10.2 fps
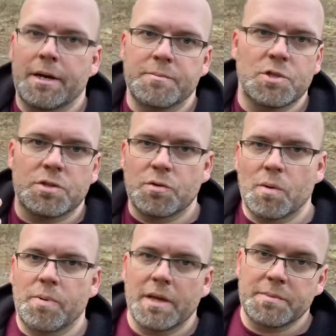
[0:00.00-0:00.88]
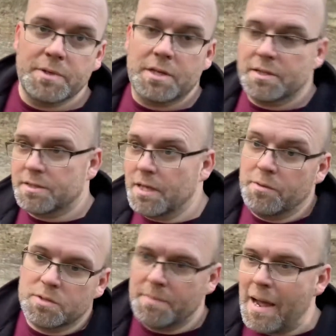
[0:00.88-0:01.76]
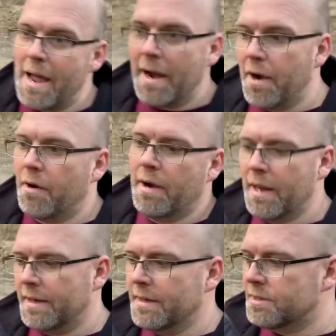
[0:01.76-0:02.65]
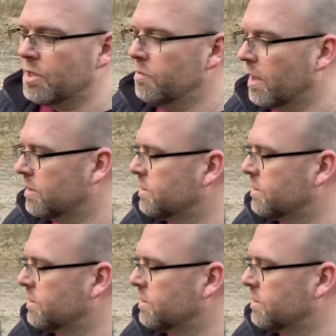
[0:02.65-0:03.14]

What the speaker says: just to replace, because it was my error and I did too much.